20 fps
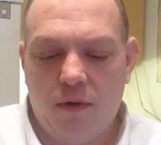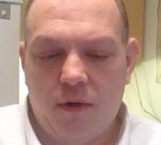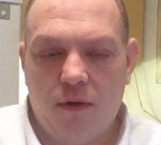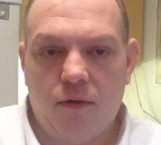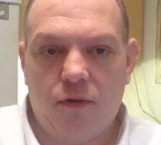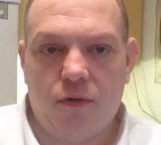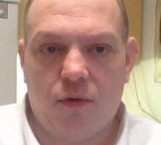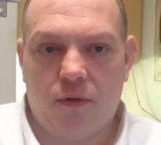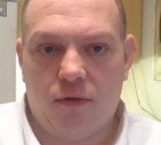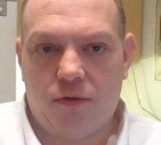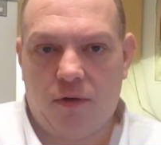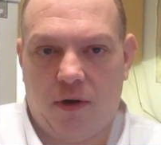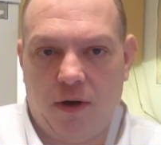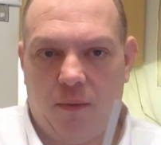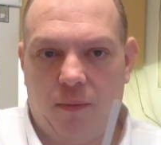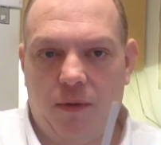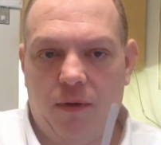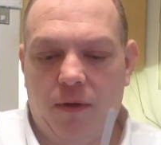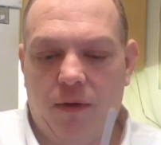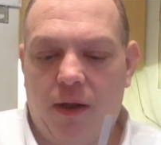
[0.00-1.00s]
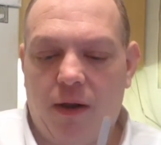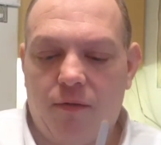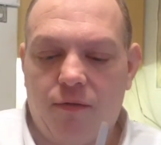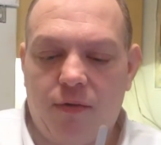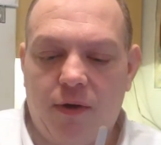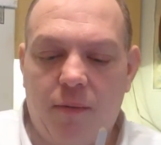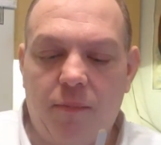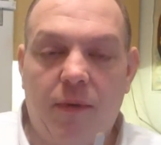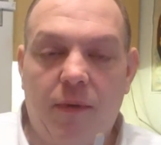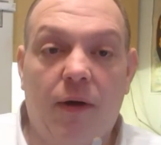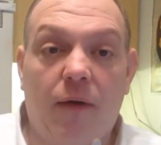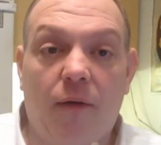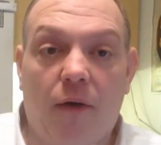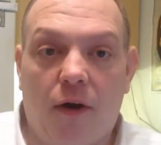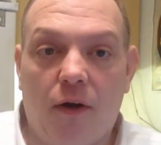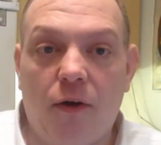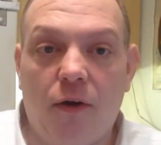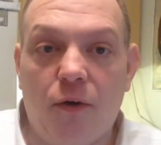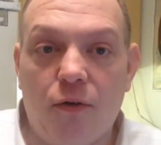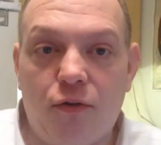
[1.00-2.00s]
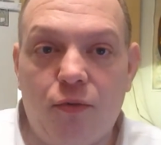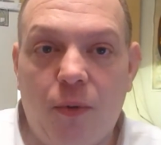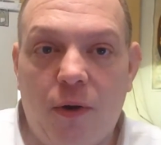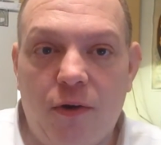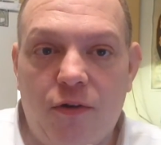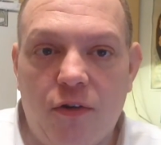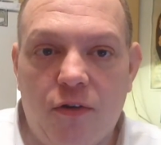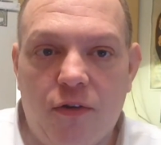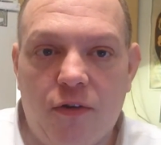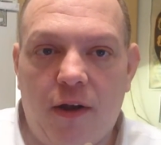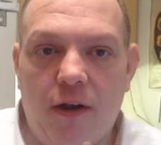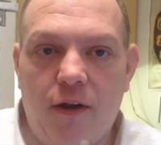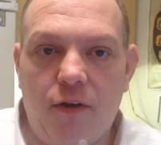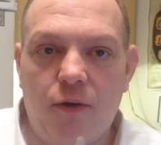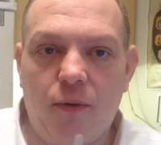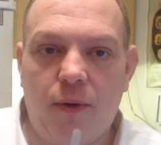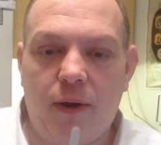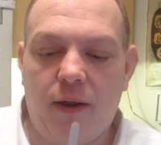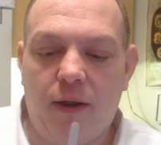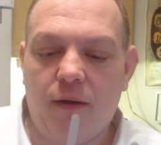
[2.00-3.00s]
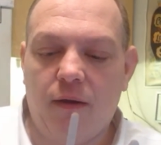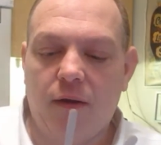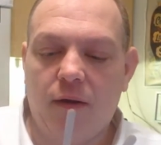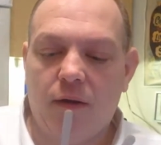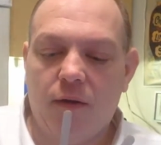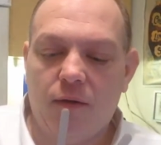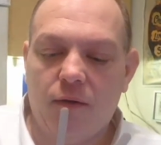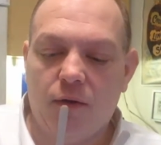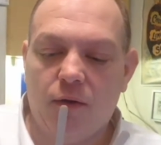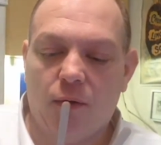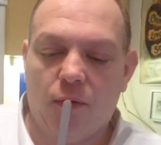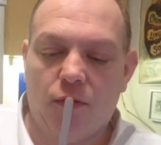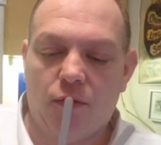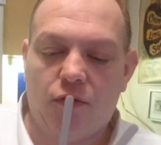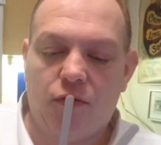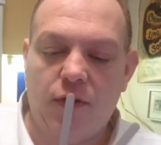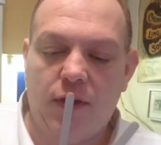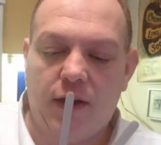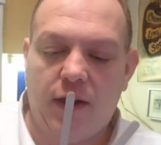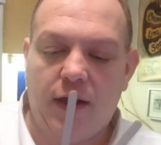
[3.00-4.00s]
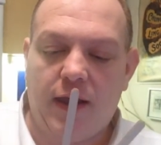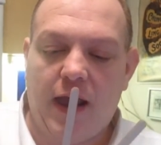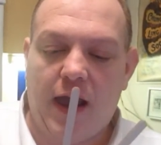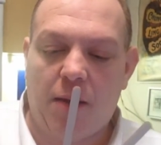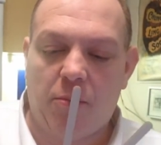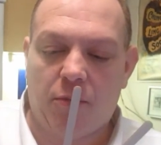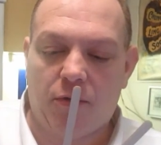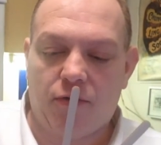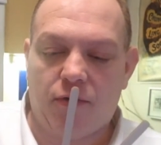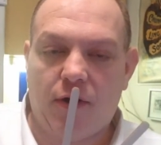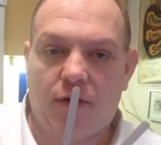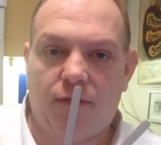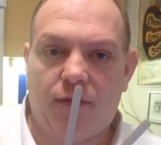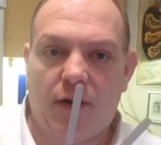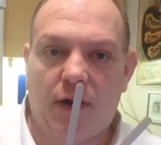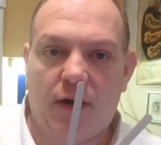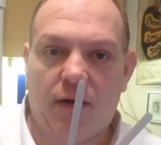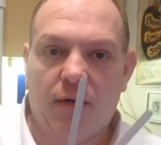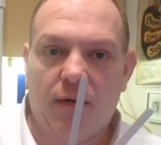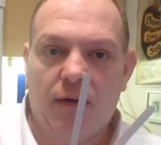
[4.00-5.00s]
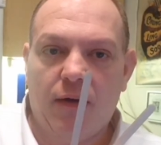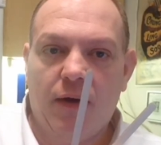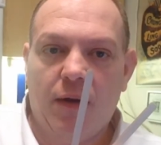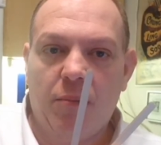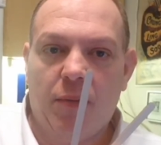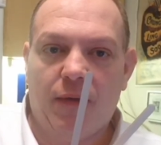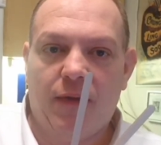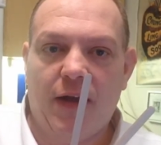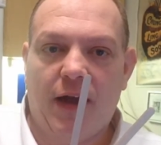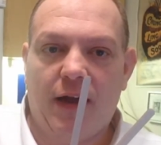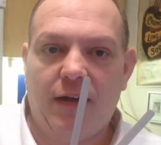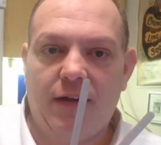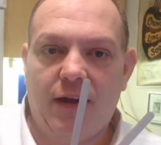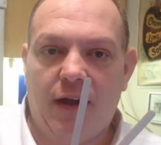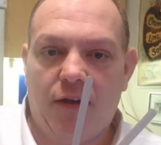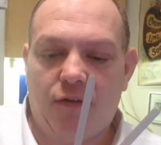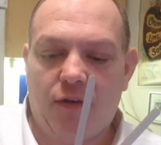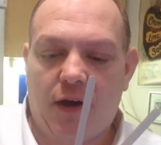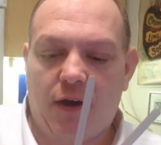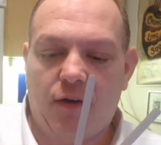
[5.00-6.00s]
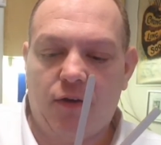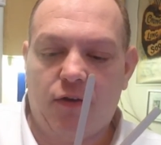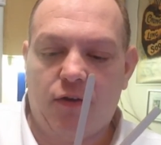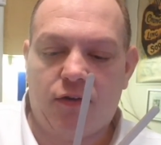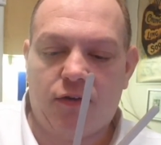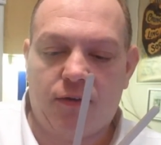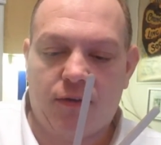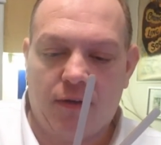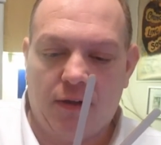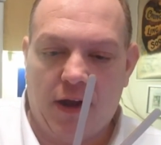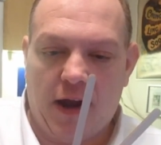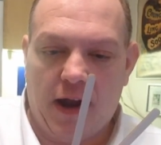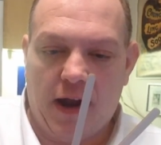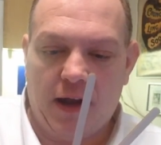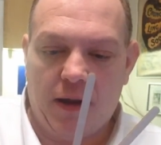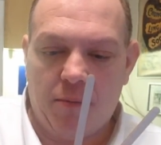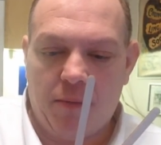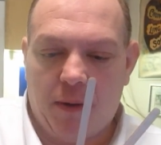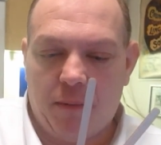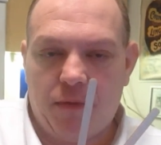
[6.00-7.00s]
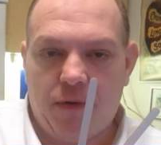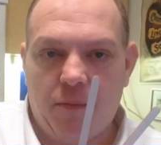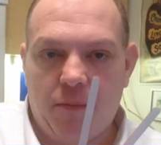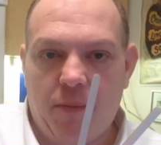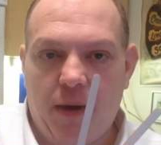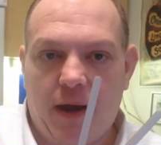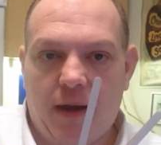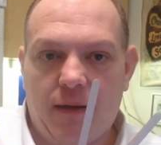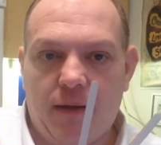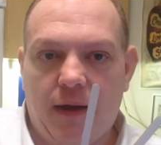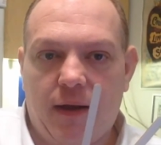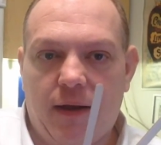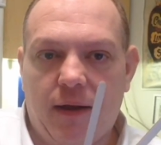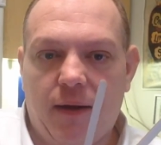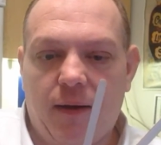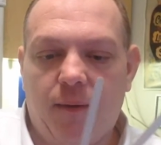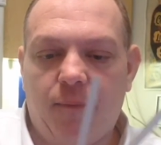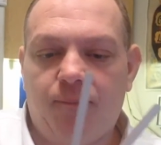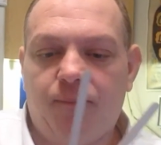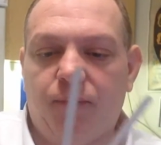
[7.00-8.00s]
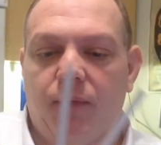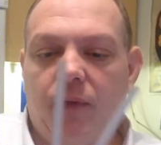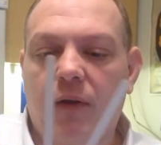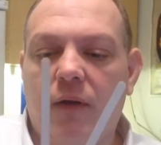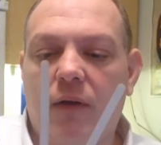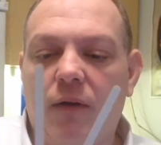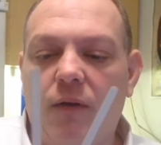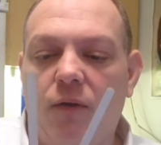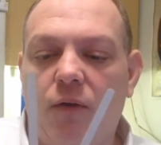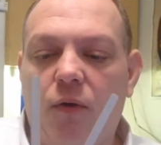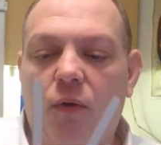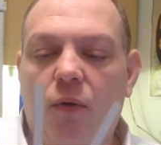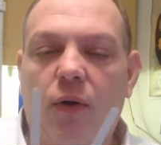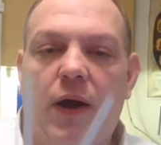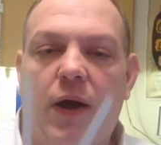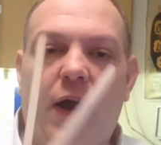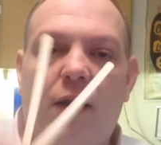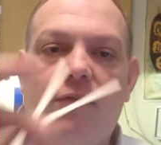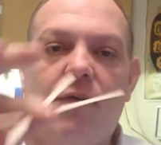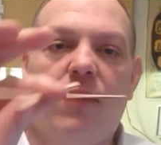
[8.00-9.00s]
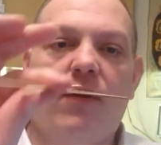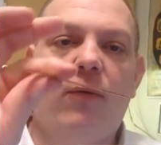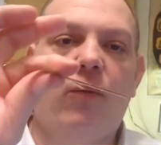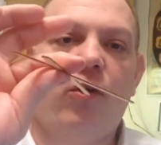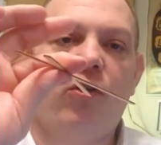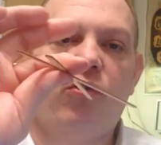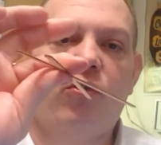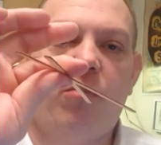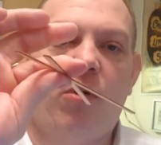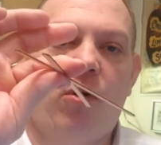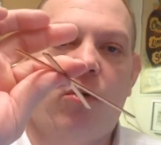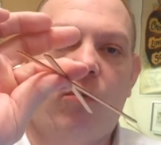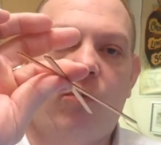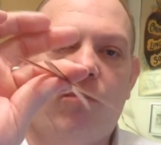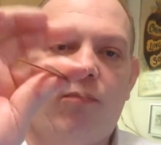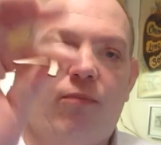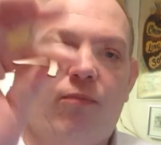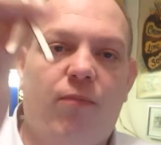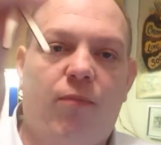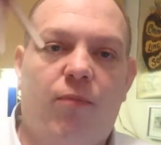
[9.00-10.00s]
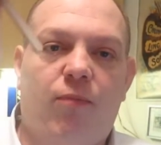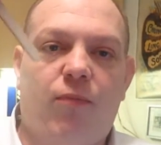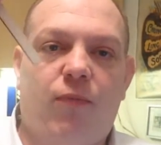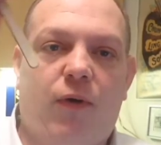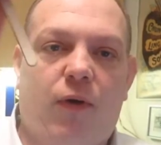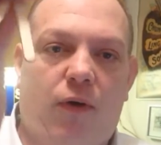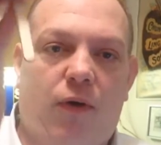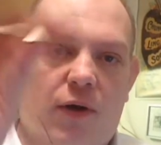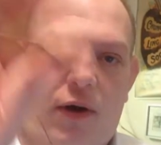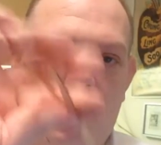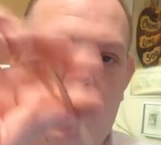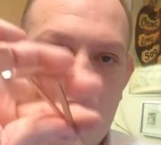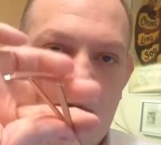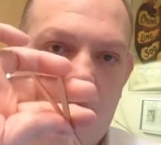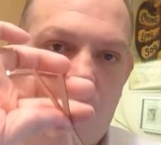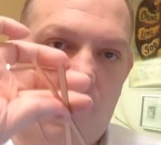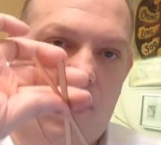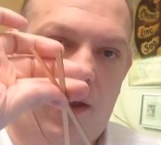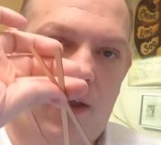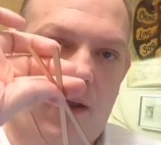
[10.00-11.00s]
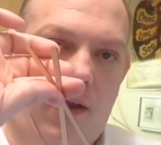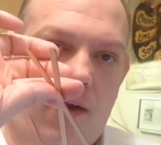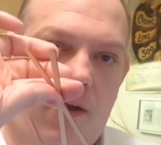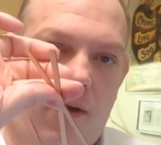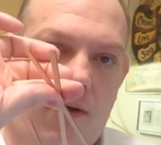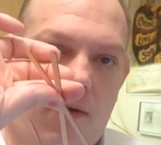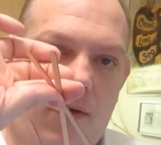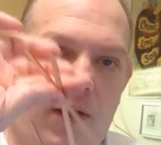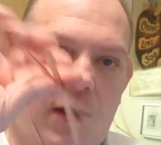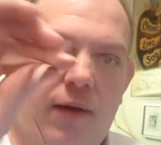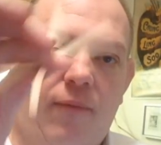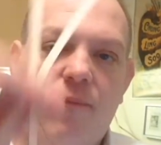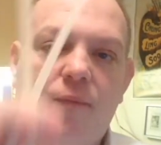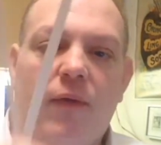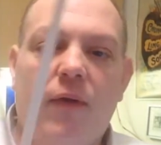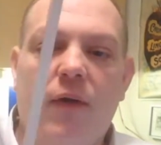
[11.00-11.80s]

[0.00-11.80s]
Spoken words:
So, sorry, I went a little out of frame there. There are no switches. I didn't do any little sneaky camera stuff there. But the idea is that you're just lining them up to make like a little kind of a wishbone cross thingy here, okay?